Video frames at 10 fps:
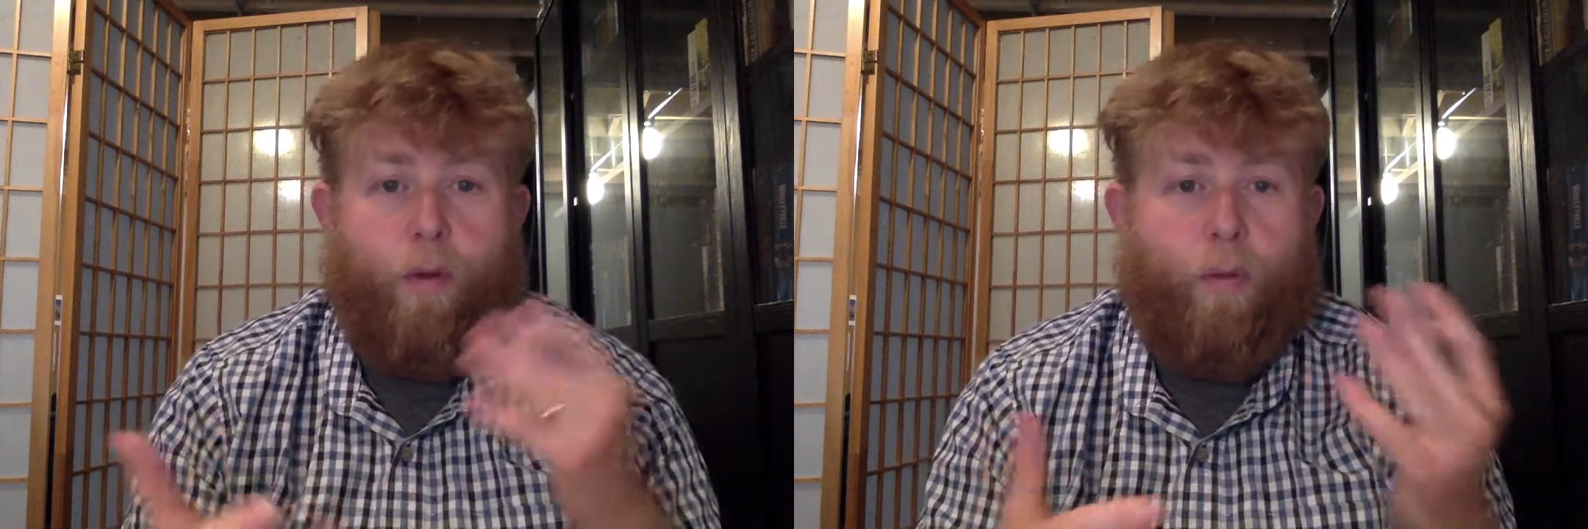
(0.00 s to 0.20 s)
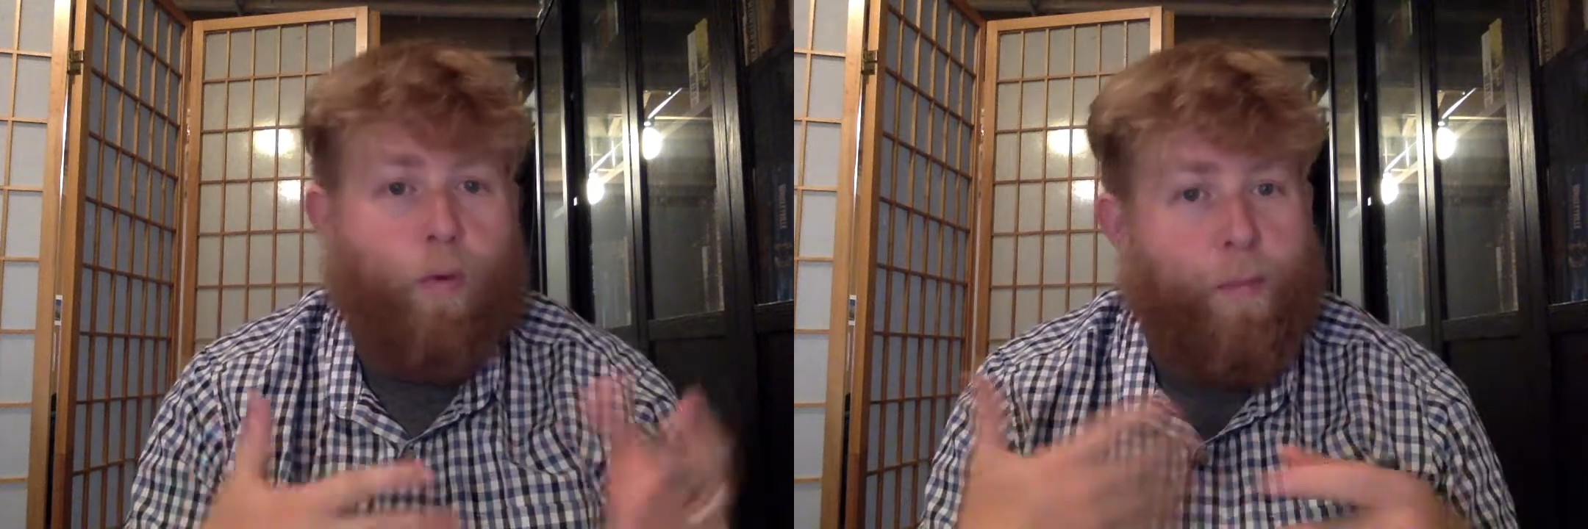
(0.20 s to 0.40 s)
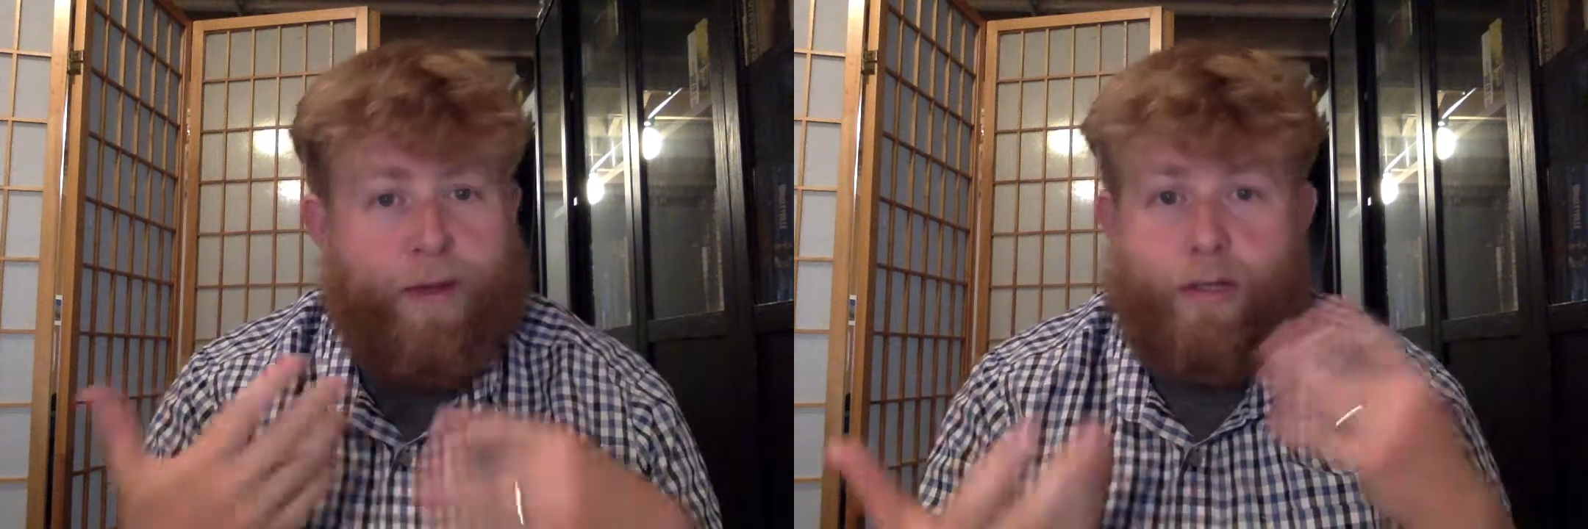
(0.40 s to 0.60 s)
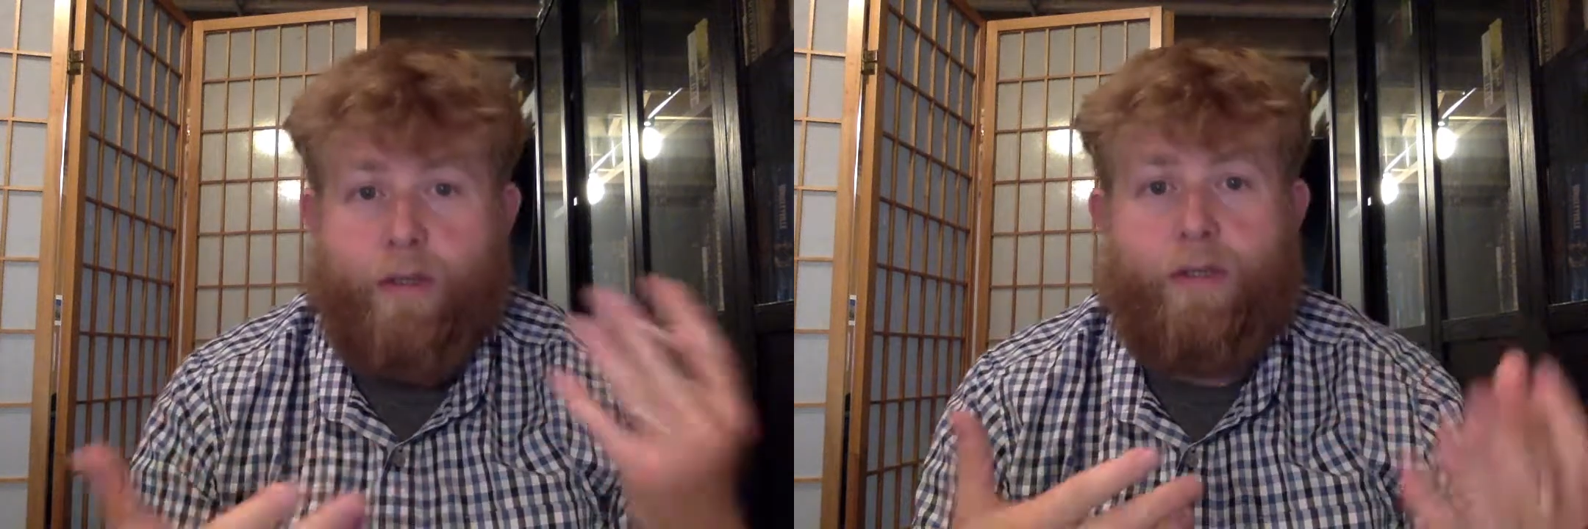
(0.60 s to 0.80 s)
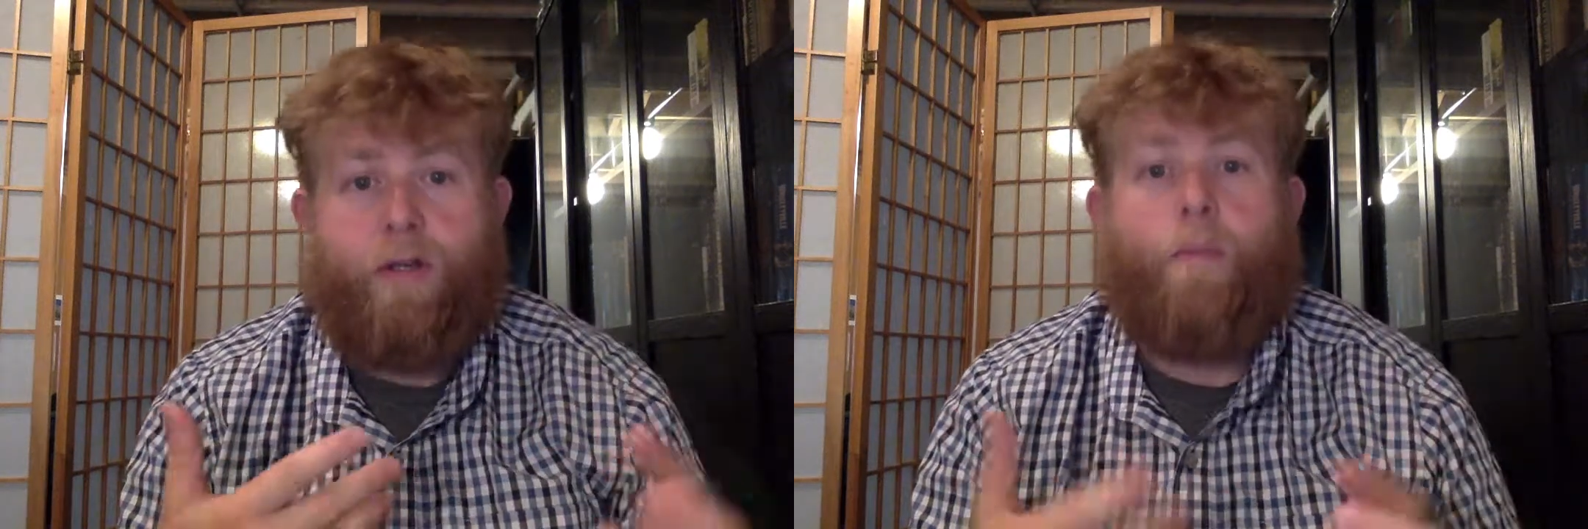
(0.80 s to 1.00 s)
will mention
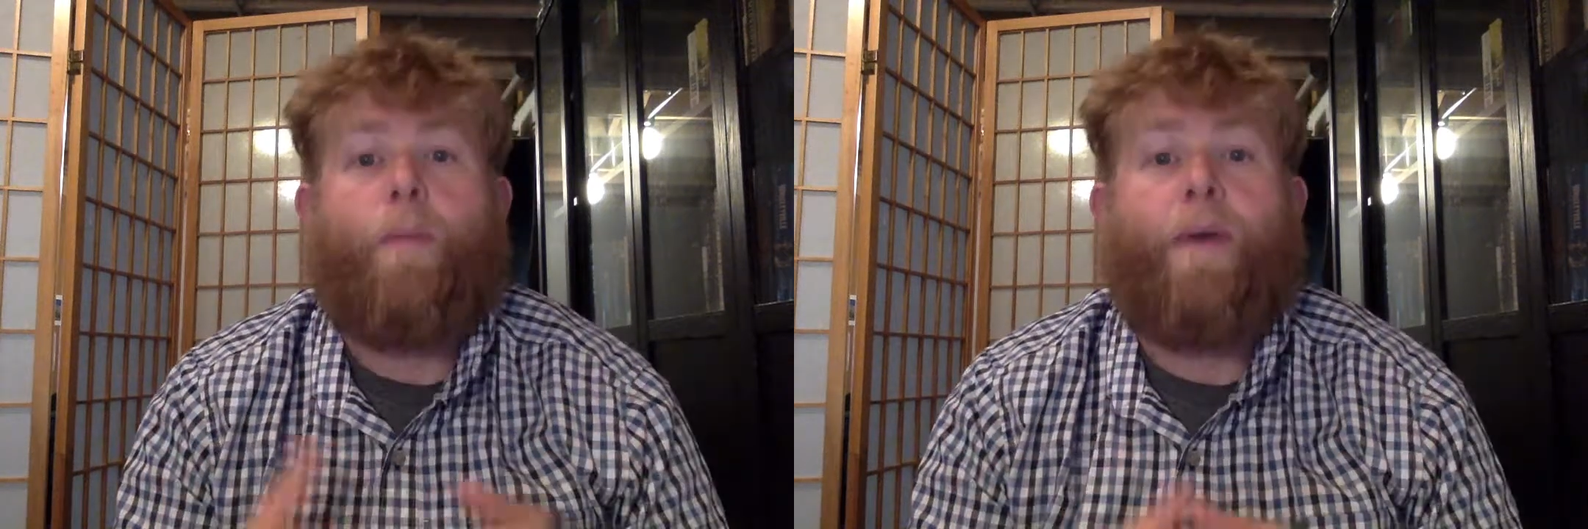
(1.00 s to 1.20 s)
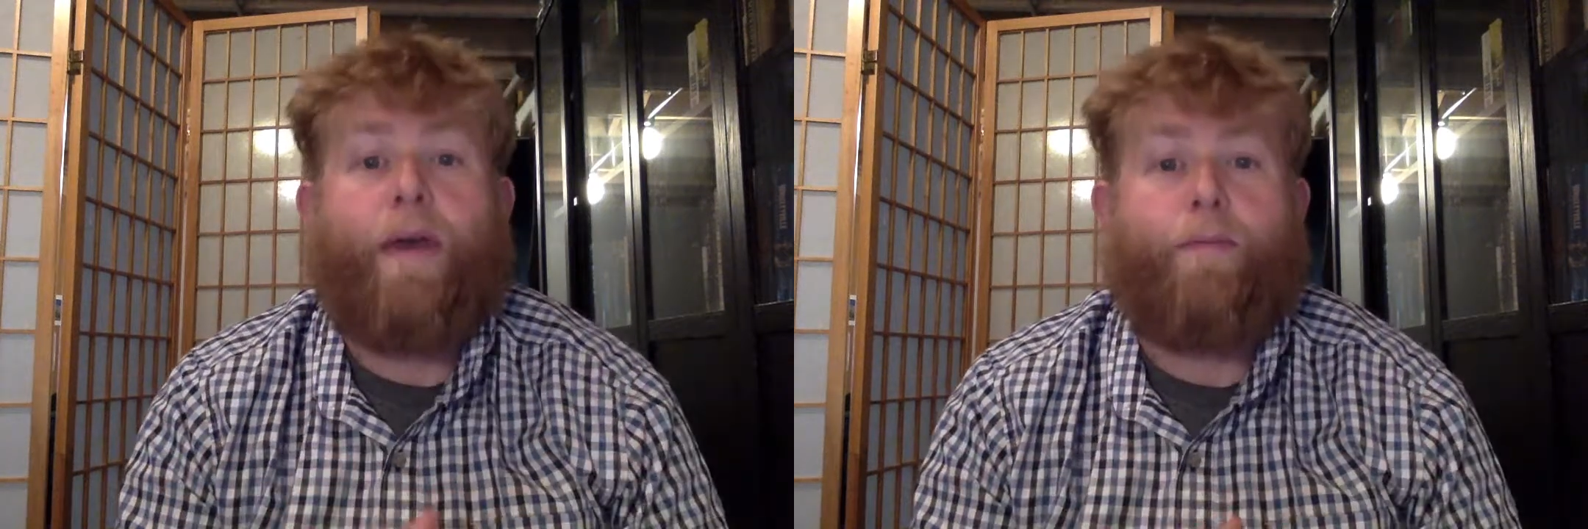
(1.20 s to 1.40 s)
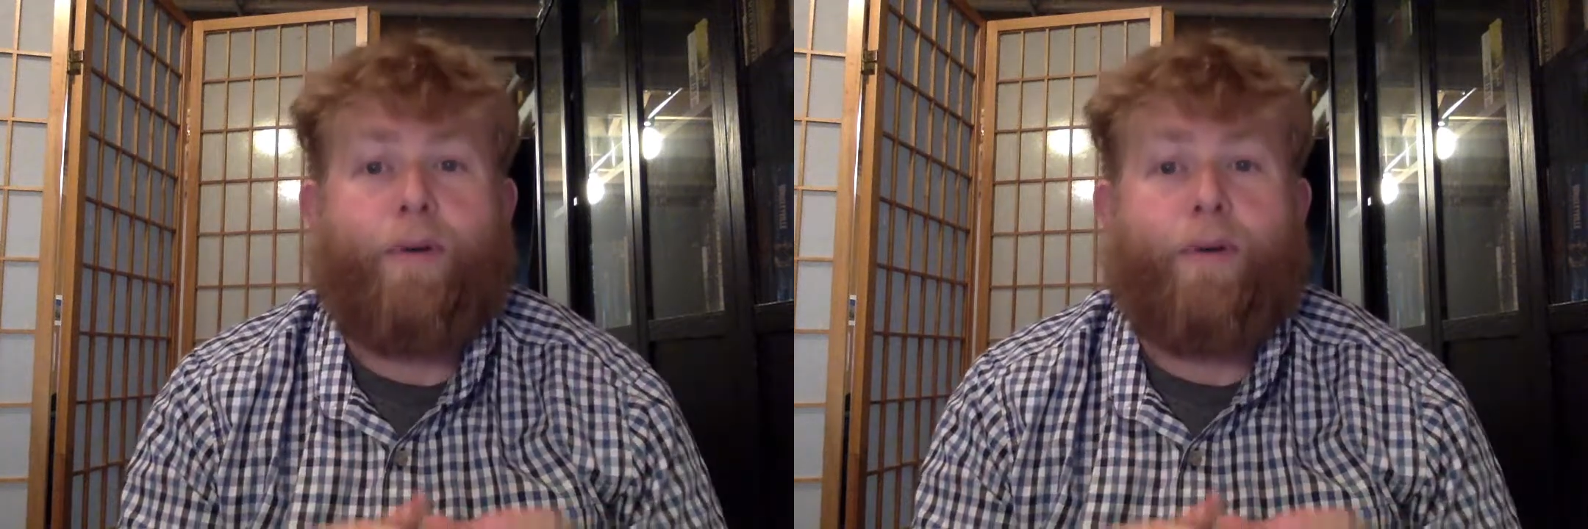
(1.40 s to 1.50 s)
this term a bit,